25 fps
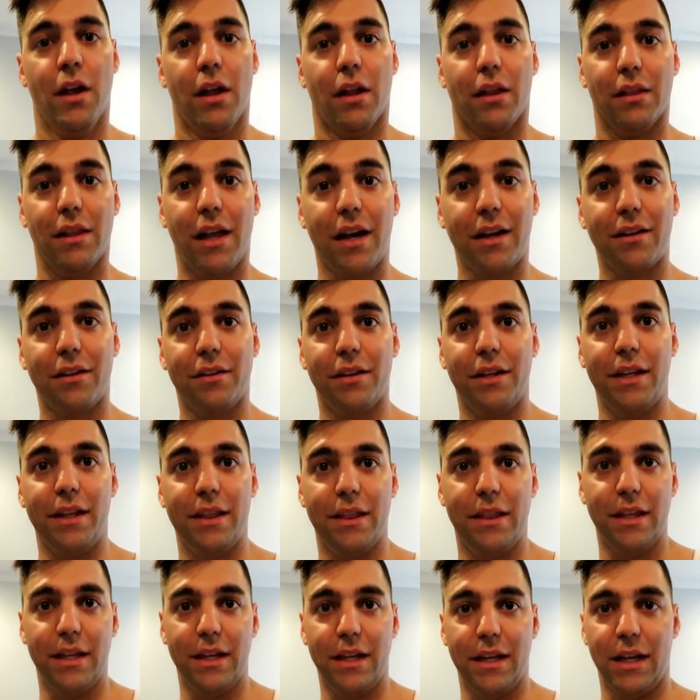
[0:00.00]
Luckily,
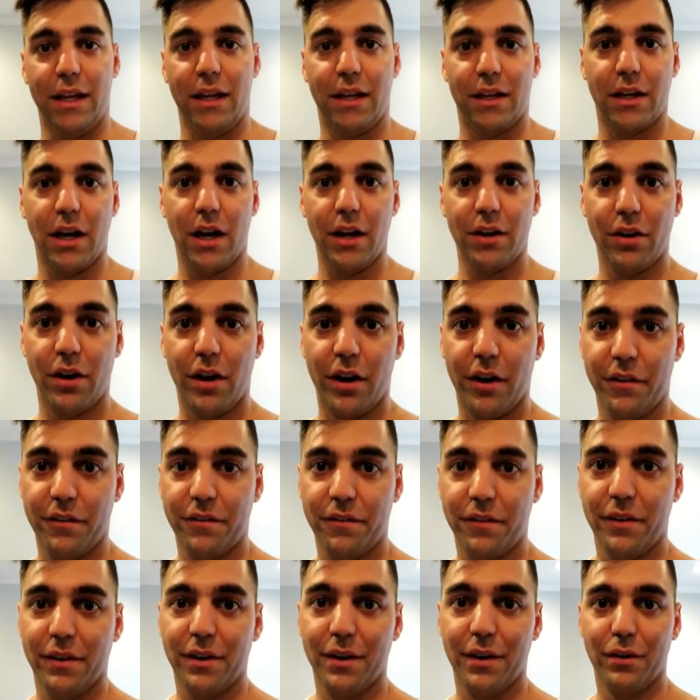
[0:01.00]
the cutoff
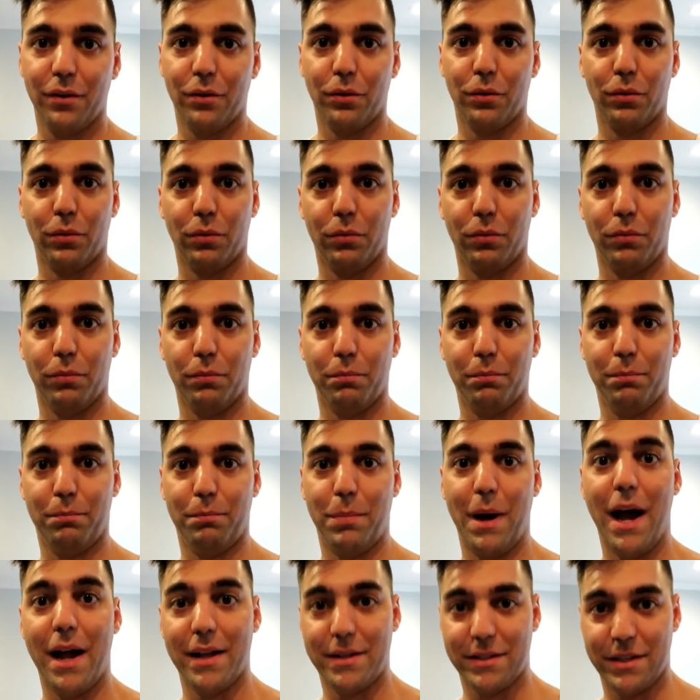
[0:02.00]

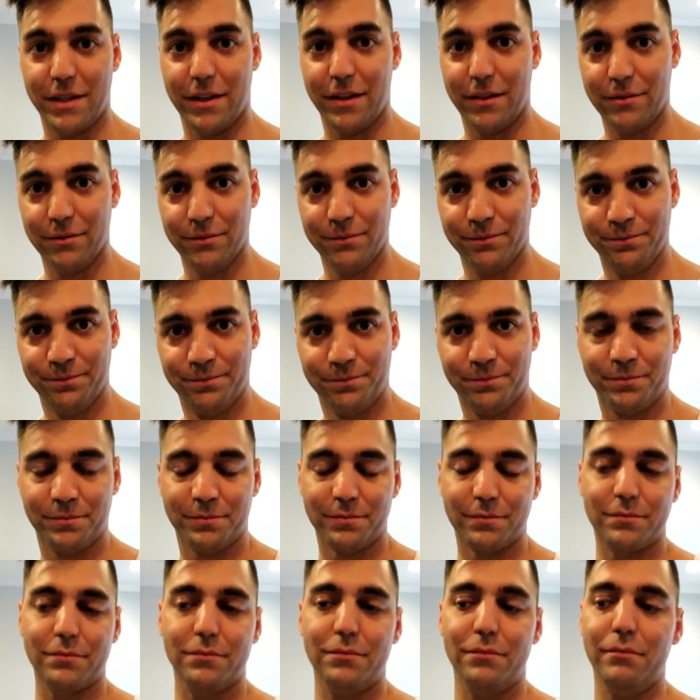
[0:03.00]
pots it
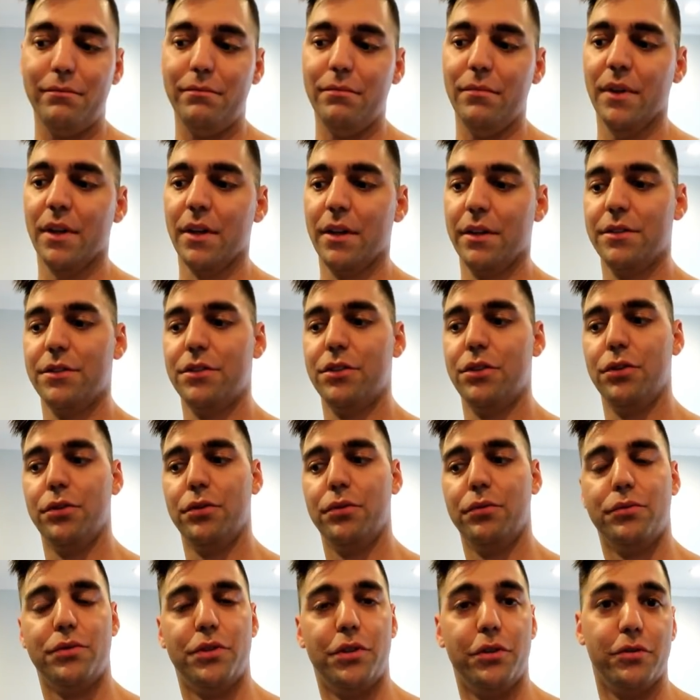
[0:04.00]

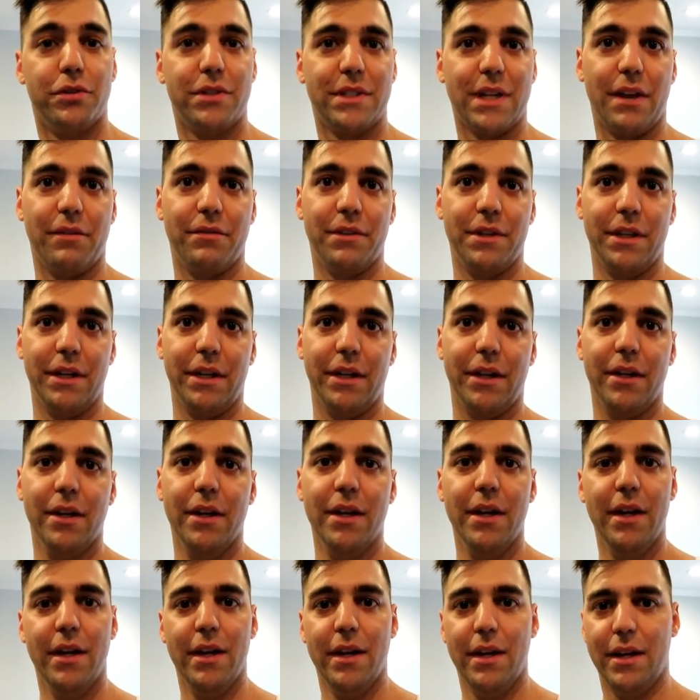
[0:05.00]
to 270.
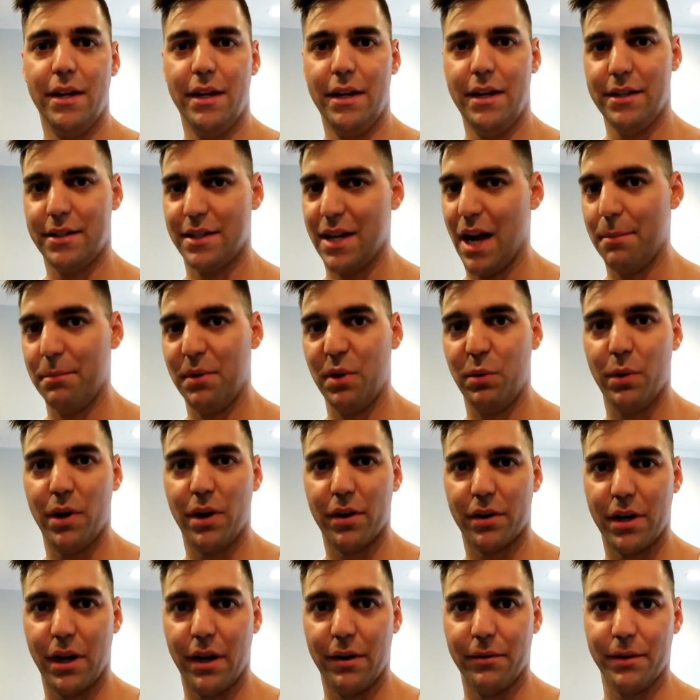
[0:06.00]
He's got me
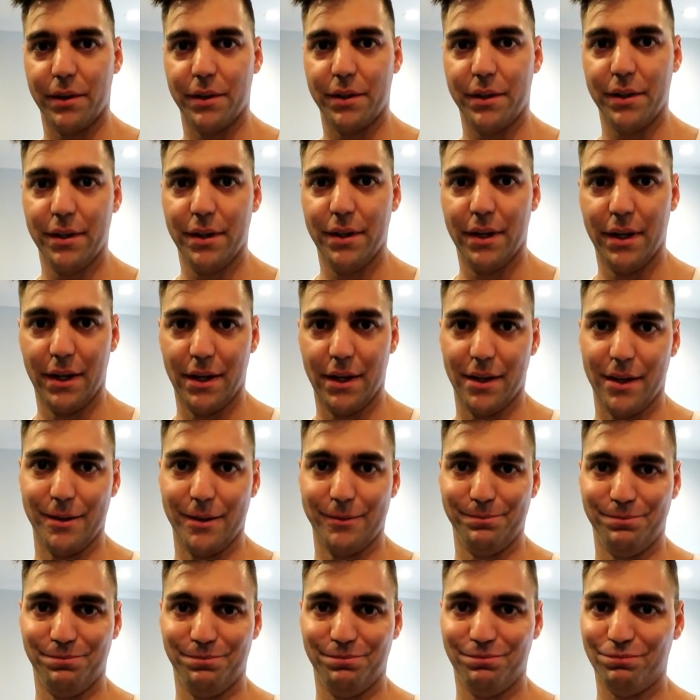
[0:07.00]
well covered,
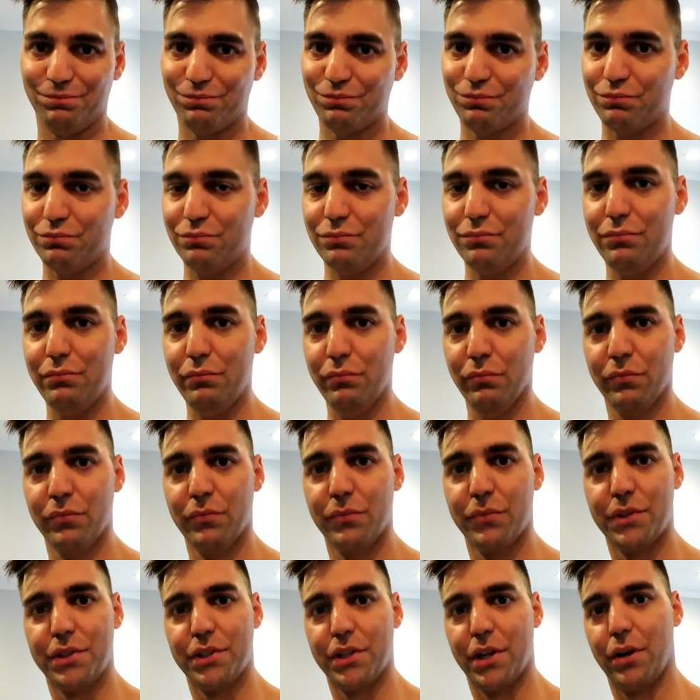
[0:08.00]

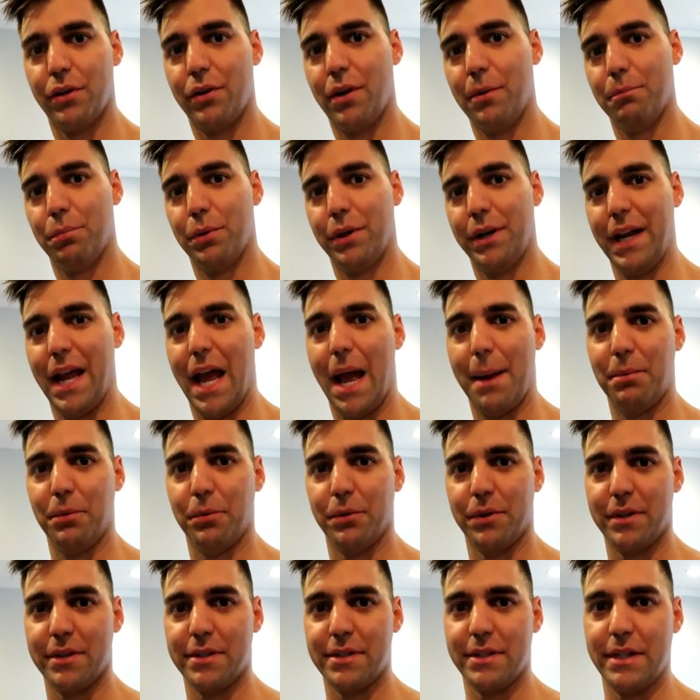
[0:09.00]
so I'm pretty happy
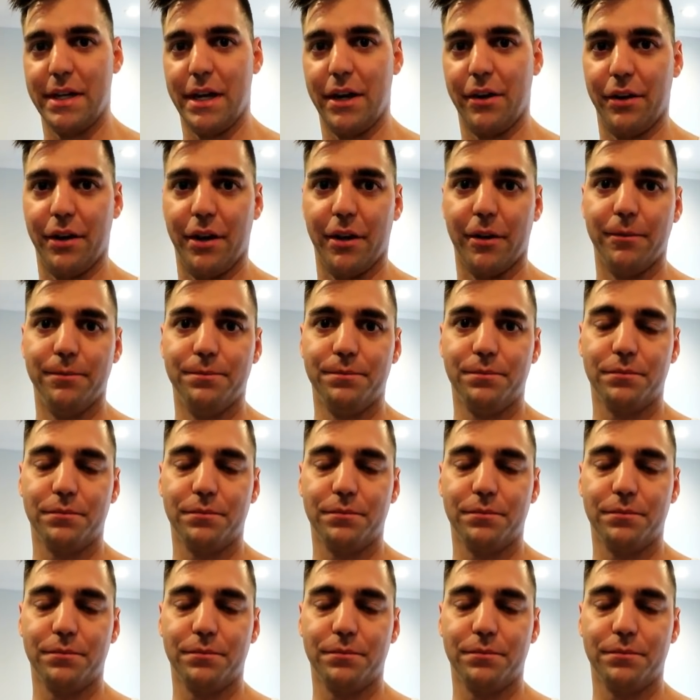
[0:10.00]
with this scenario.